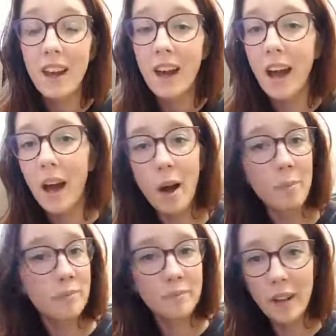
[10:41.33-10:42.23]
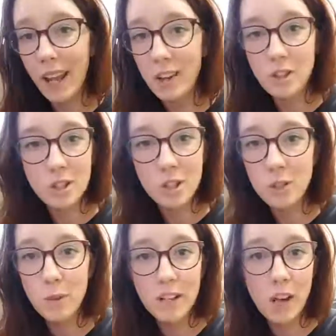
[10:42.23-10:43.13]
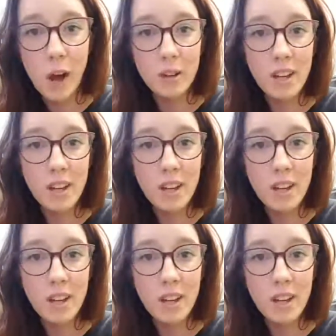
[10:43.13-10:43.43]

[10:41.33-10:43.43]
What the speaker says: And again, just reach out.